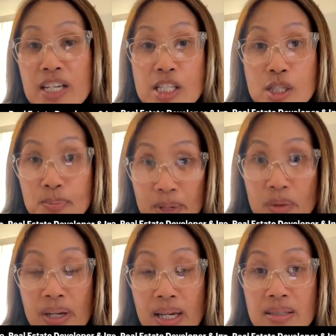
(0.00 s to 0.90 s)

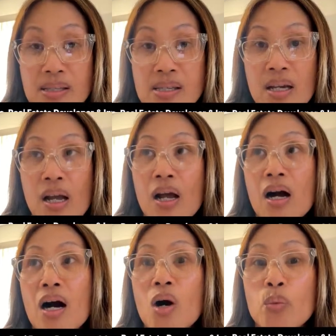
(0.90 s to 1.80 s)
experience
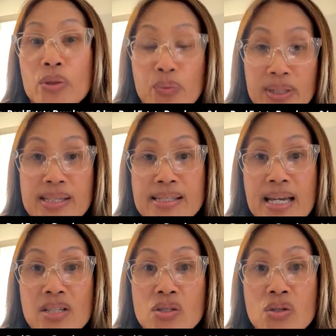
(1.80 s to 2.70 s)
with real estate.